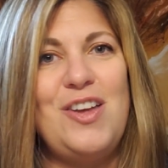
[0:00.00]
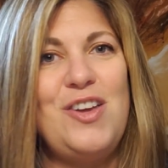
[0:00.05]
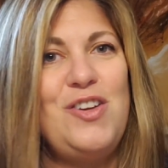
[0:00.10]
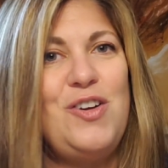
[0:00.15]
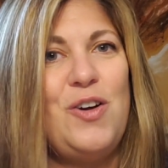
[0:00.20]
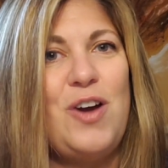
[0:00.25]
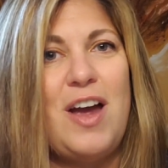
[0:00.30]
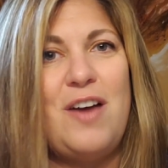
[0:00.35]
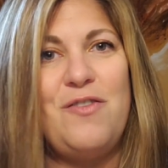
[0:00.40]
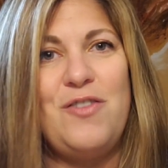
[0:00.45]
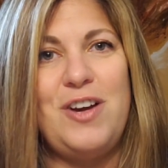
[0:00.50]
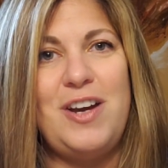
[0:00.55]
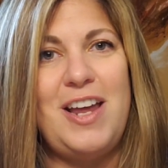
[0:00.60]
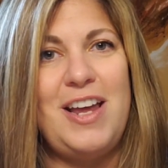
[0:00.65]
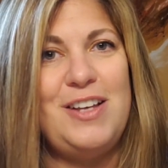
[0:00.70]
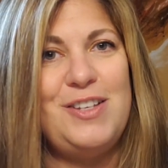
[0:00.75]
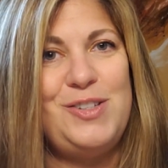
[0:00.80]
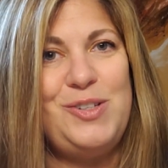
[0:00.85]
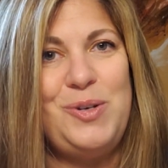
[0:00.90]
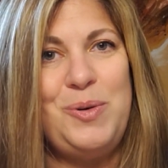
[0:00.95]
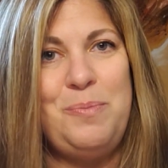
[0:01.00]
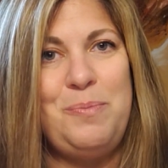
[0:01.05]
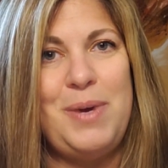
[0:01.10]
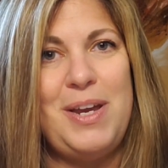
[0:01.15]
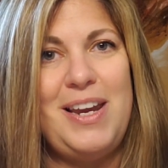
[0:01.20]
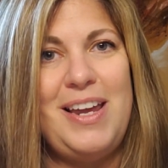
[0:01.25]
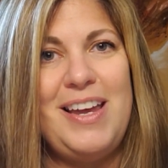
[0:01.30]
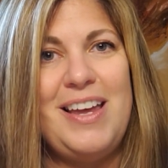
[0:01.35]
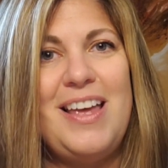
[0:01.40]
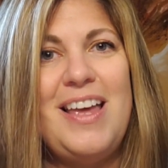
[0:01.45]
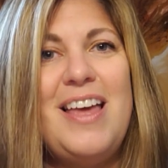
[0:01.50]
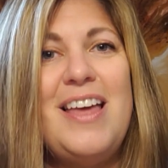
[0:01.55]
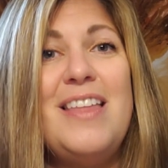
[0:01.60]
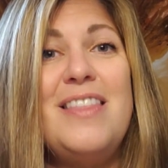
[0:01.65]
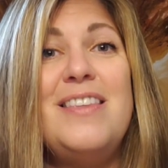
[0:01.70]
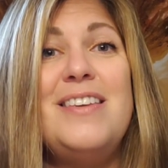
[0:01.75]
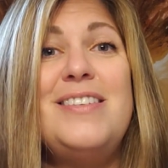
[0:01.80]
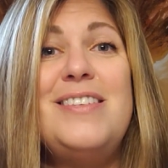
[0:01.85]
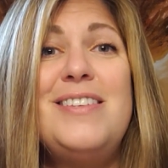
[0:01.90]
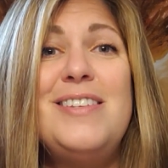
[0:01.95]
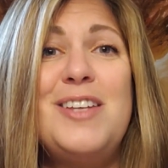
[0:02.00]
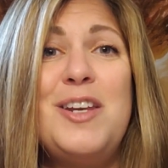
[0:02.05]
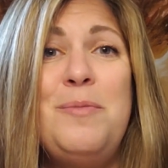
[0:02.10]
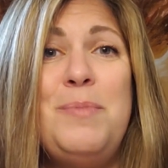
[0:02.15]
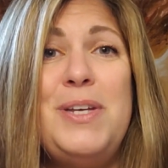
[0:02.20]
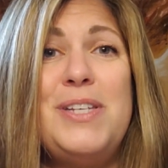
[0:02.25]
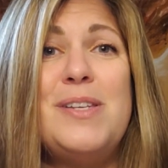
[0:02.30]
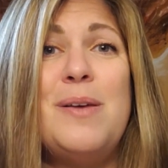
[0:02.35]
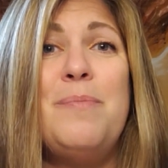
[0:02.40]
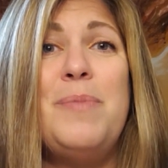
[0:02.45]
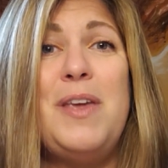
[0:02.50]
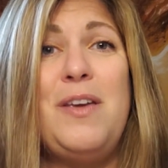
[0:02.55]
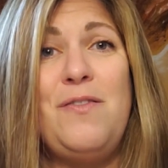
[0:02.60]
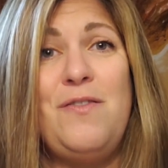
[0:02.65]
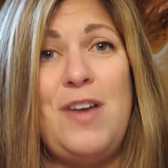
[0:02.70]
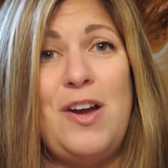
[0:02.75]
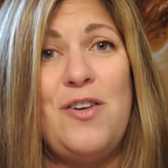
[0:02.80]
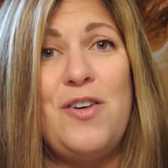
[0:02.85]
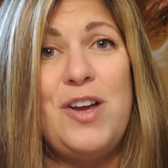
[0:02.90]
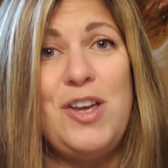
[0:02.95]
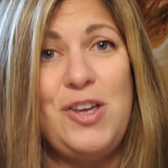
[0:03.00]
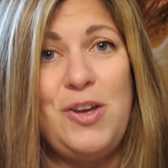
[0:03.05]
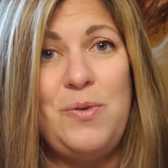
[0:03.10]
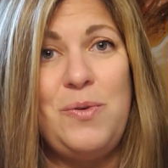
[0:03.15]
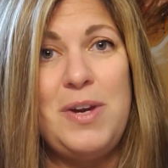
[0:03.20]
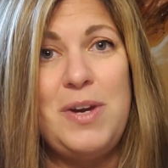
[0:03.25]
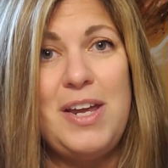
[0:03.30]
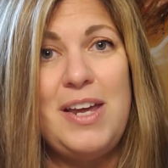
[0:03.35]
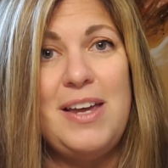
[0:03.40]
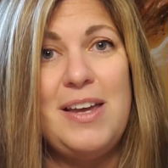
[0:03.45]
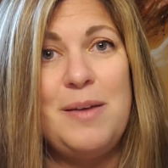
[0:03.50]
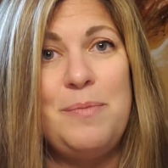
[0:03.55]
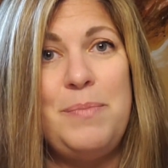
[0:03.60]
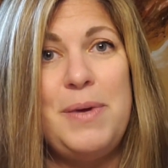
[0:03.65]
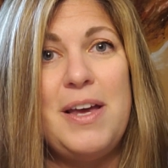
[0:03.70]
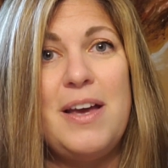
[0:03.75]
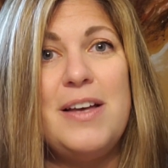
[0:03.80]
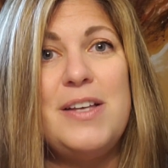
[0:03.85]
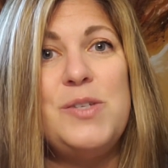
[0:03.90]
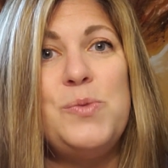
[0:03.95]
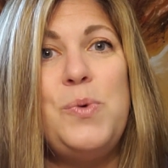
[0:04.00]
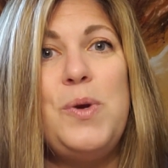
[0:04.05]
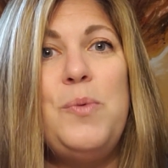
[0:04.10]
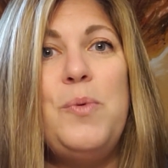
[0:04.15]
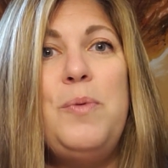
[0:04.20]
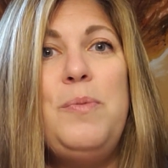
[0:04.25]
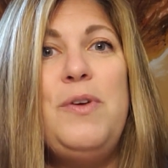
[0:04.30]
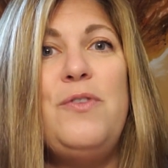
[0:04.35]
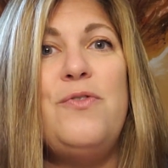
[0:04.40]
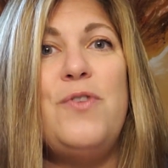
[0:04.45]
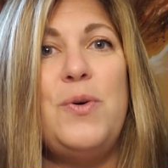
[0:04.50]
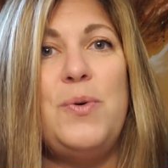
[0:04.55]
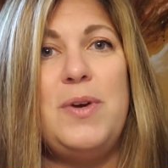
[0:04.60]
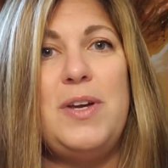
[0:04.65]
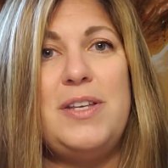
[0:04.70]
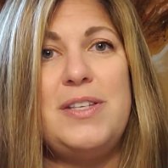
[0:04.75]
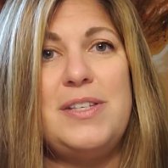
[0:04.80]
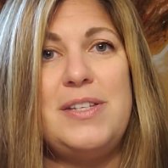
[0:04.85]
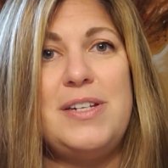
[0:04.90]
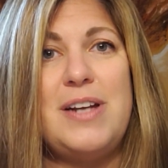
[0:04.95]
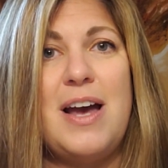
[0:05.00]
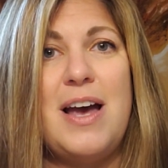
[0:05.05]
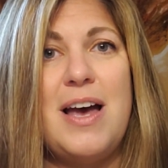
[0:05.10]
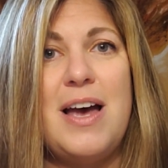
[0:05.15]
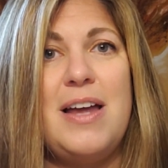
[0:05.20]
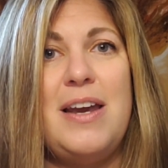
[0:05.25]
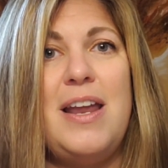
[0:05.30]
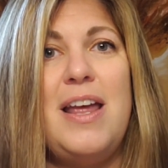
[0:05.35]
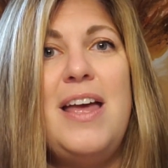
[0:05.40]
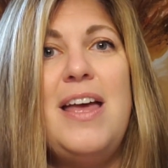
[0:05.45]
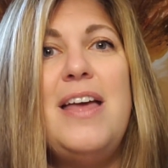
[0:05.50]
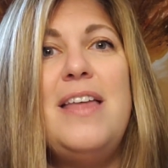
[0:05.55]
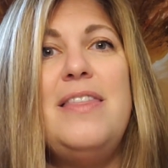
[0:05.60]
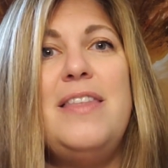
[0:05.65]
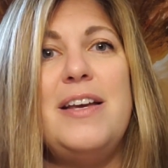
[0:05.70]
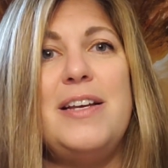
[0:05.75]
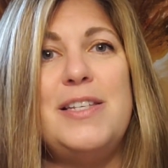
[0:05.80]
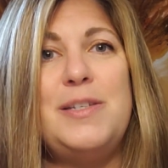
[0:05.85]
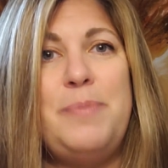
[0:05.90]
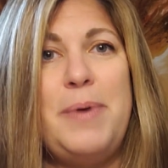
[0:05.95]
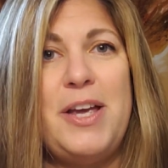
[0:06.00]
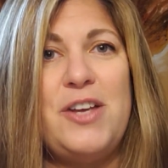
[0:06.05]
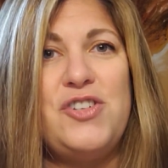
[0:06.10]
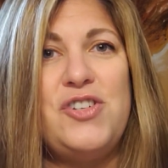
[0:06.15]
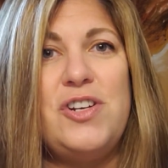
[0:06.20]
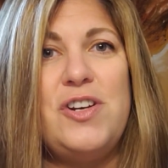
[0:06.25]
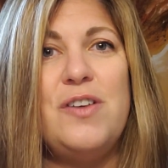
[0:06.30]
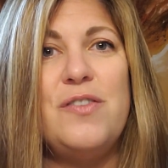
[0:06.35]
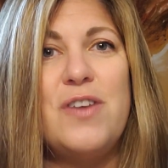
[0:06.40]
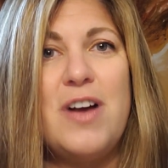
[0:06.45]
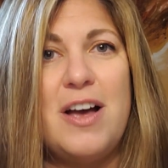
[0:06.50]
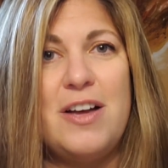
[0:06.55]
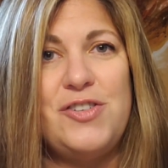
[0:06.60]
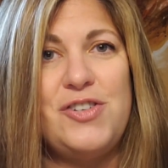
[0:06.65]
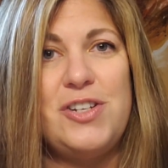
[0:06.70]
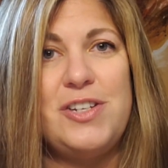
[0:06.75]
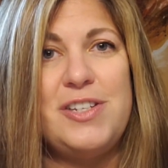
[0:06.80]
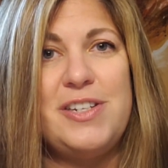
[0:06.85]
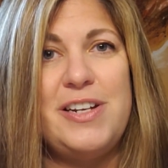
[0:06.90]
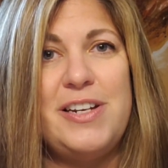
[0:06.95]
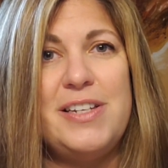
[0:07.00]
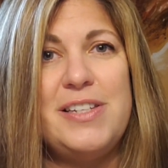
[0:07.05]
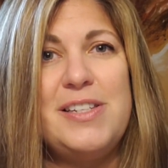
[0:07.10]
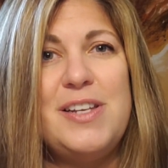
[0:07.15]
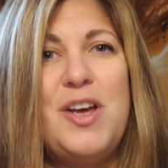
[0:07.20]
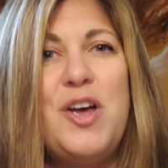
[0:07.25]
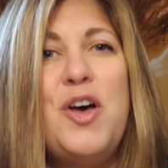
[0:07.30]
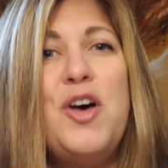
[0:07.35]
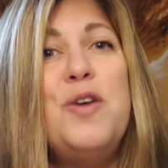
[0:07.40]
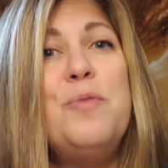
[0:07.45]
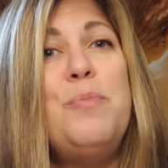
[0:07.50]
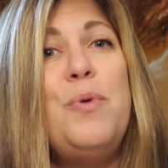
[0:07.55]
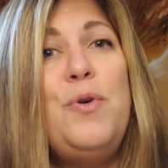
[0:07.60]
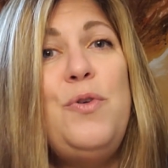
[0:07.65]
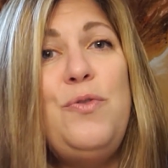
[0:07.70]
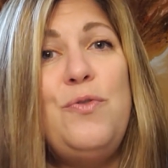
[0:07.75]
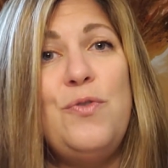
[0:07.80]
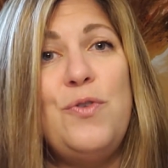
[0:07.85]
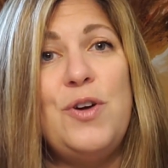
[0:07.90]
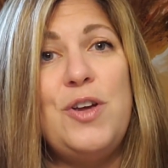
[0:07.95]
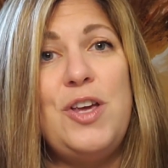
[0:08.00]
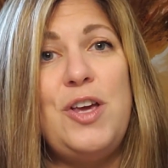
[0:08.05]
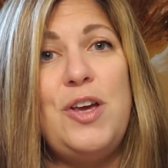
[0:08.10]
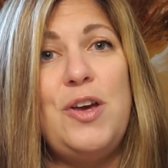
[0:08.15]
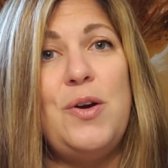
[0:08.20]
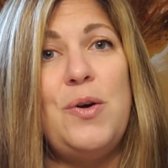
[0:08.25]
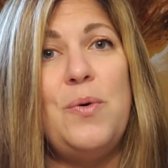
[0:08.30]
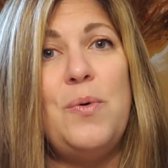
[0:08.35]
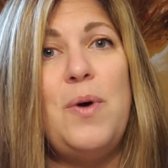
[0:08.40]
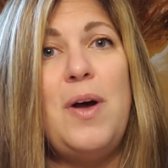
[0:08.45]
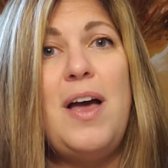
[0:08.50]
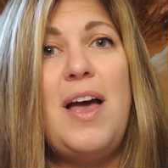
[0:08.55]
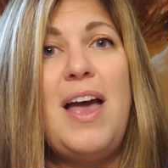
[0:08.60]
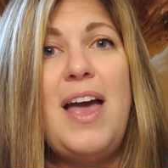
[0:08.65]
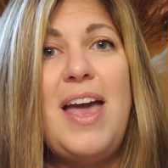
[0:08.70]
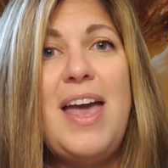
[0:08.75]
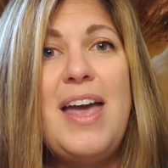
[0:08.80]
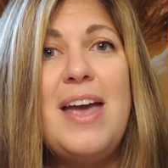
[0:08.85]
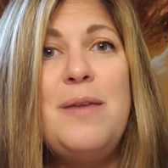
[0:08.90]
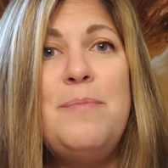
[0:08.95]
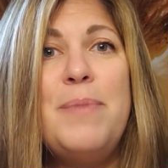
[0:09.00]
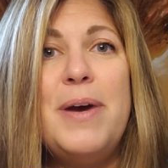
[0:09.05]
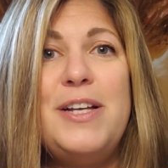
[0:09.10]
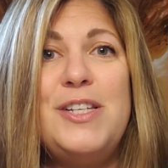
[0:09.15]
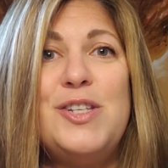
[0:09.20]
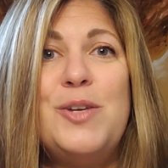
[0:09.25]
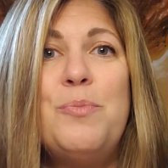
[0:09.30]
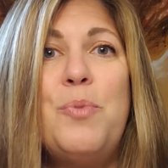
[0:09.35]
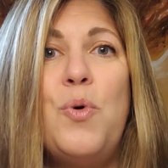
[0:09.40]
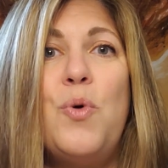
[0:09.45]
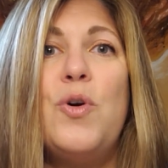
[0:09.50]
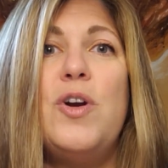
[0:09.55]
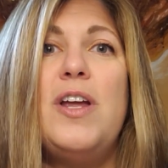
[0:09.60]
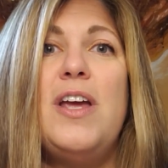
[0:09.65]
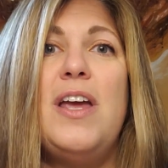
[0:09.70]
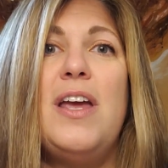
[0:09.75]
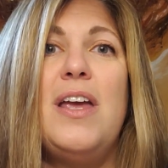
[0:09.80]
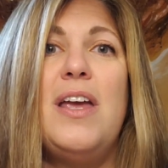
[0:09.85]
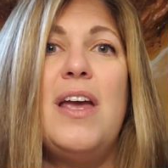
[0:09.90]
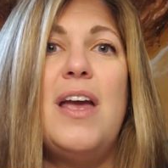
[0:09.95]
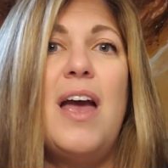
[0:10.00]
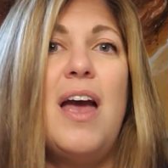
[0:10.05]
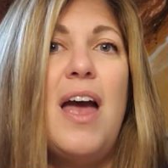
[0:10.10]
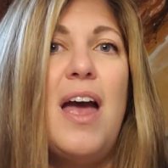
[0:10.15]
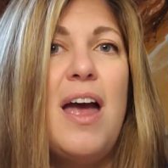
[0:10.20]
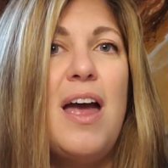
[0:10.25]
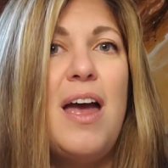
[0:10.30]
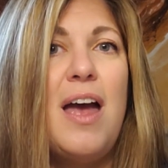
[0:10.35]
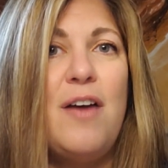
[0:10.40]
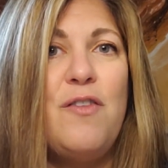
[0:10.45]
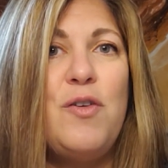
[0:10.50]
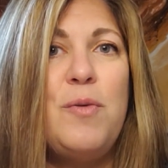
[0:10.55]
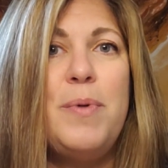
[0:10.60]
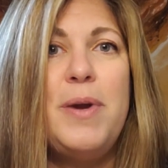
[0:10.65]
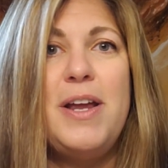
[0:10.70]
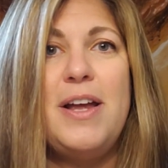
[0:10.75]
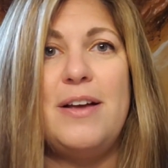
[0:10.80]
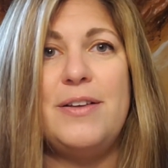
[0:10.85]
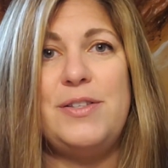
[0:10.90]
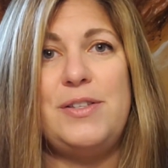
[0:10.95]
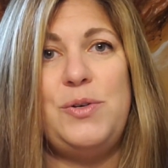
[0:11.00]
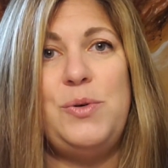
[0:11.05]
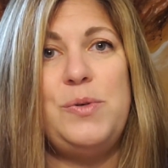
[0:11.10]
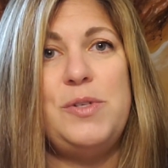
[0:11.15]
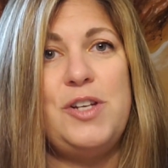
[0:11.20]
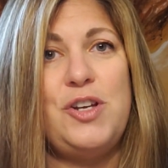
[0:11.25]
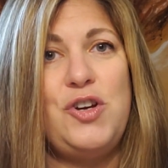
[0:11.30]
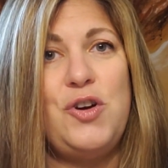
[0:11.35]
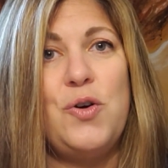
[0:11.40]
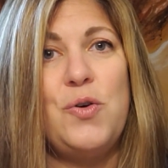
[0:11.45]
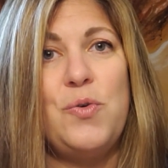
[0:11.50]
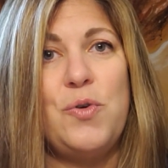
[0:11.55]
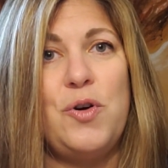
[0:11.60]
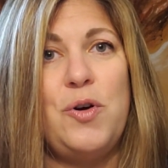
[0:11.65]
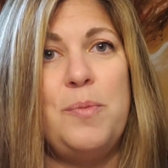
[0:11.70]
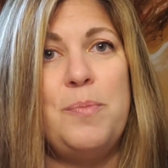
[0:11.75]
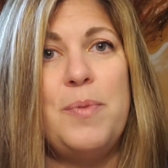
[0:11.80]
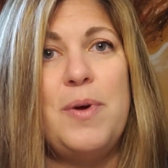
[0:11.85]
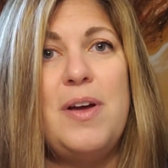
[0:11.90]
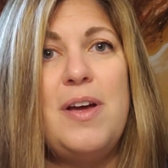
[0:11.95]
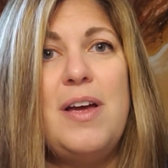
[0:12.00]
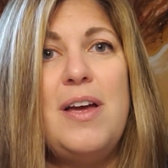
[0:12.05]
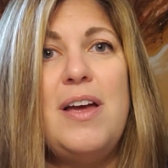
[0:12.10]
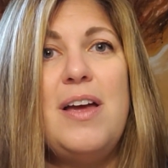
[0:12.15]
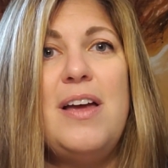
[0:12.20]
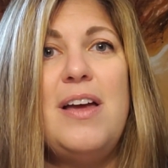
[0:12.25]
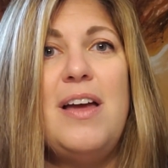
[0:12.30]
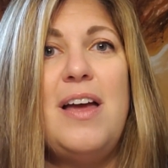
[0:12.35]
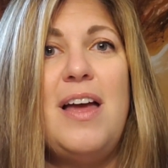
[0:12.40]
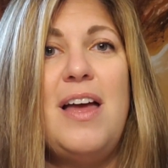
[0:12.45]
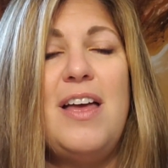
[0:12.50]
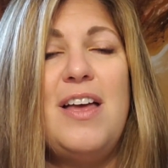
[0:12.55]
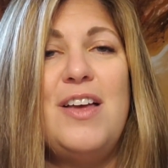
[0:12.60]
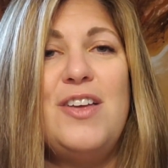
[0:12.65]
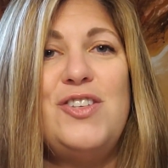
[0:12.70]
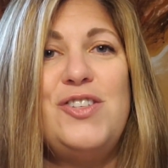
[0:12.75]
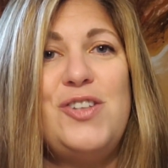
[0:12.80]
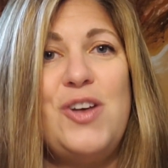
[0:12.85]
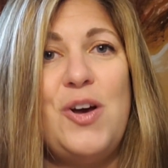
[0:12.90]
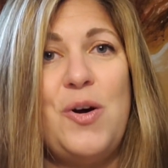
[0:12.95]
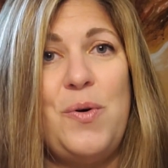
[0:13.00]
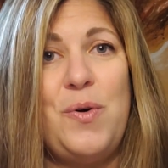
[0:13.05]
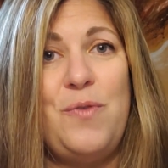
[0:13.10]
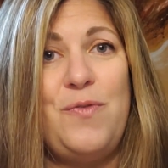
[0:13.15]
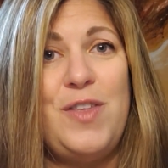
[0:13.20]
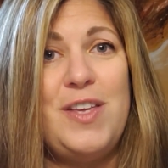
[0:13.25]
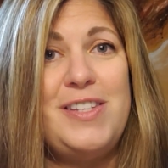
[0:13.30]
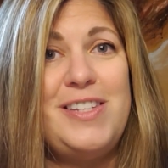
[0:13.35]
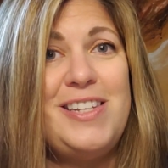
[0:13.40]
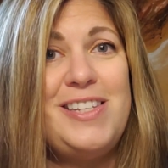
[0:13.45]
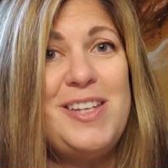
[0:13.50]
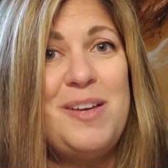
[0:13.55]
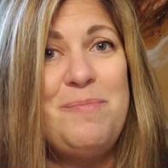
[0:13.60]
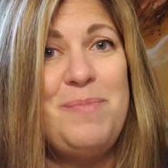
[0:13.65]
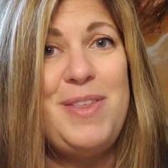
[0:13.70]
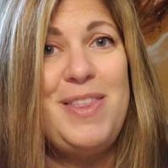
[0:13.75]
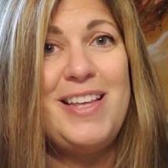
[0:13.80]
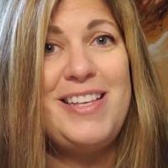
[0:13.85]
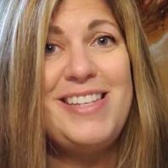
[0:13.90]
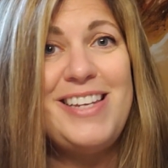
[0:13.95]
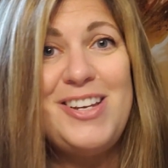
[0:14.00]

your everyday Zoom meeting. This is going to be something very unique because we will be focused on the expansion of consciousness, both for you and by supporting everybody else who's in your group. So if this is something that's